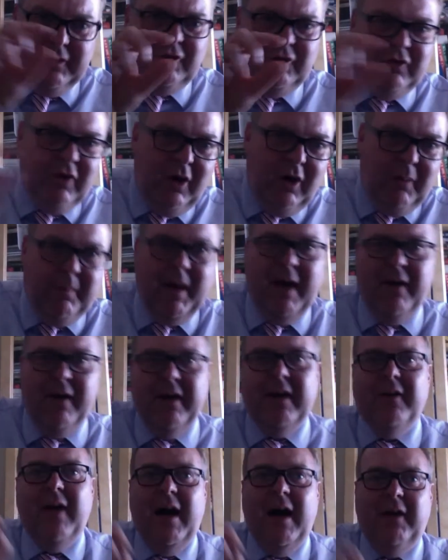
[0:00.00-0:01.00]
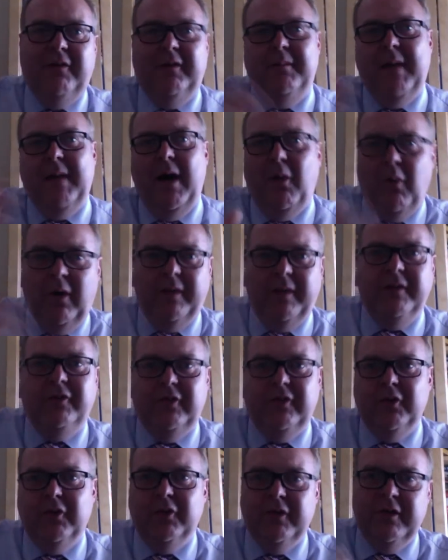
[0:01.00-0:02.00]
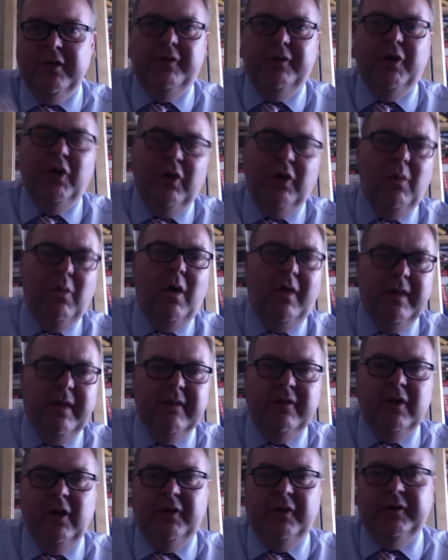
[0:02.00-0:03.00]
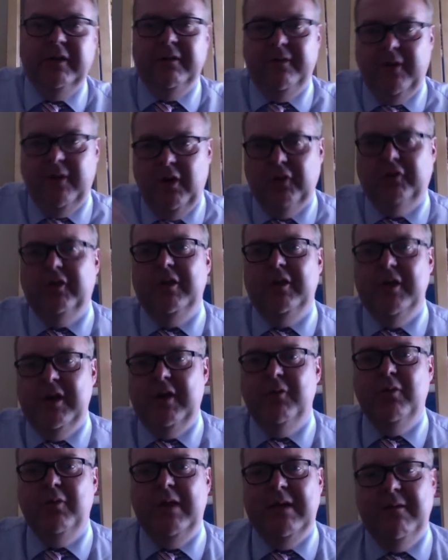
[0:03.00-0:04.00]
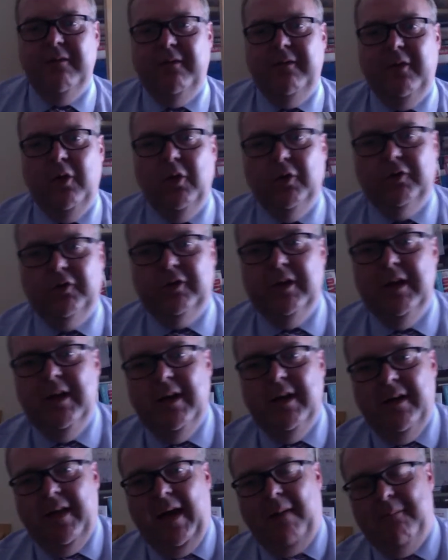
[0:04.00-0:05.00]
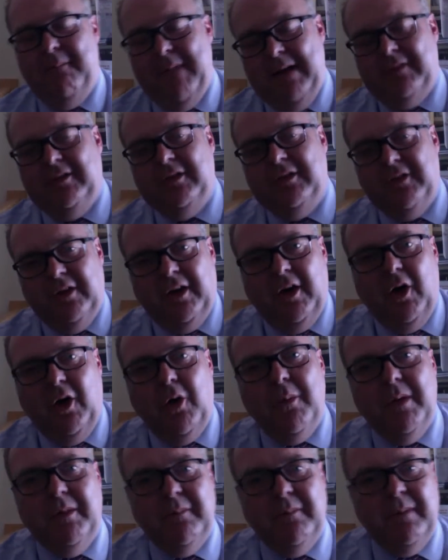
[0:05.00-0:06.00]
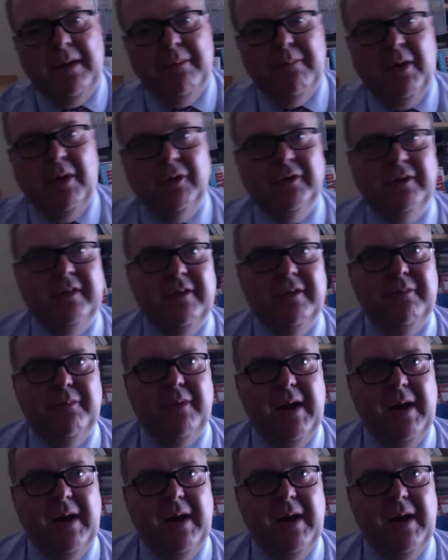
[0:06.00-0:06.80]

short paragraph about what the children have done and what they've got it for, so you can reinforce that message at home and be positive